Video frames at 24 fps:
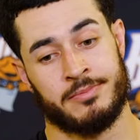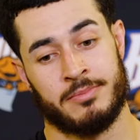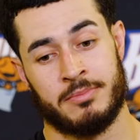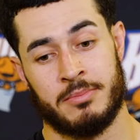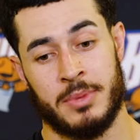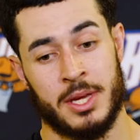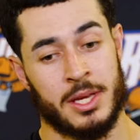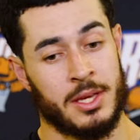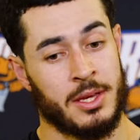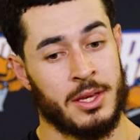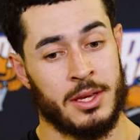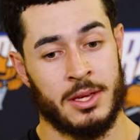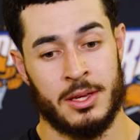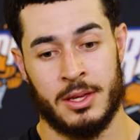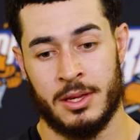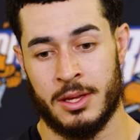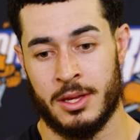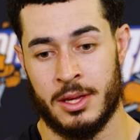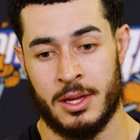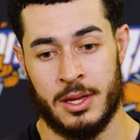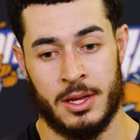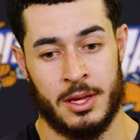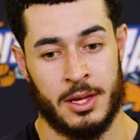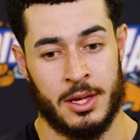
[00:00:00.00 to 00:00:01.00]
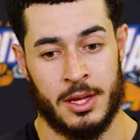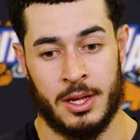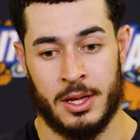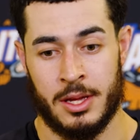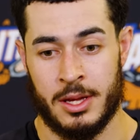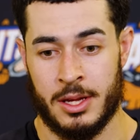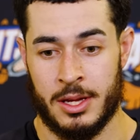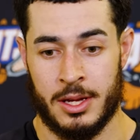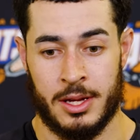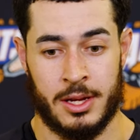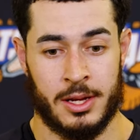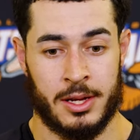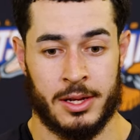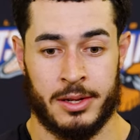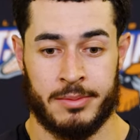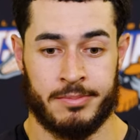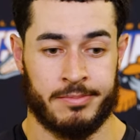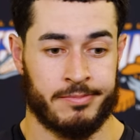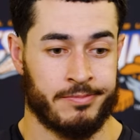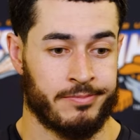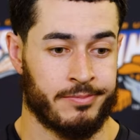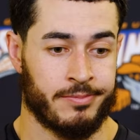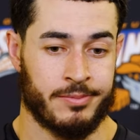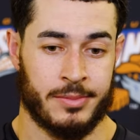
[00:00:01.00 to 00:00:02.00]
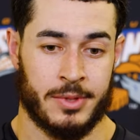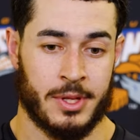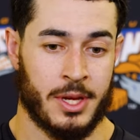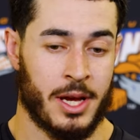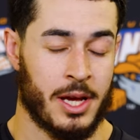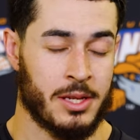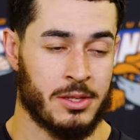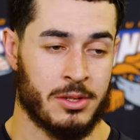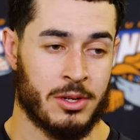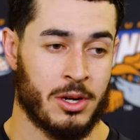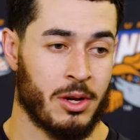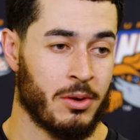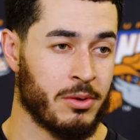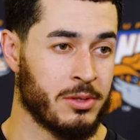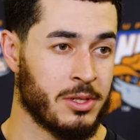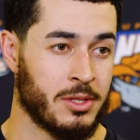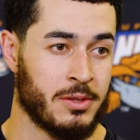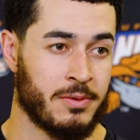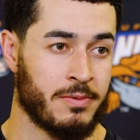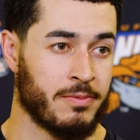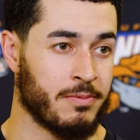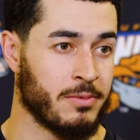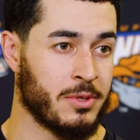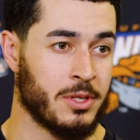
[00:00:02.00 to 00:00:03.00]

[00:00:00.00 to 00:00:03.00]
Mickey, guys are always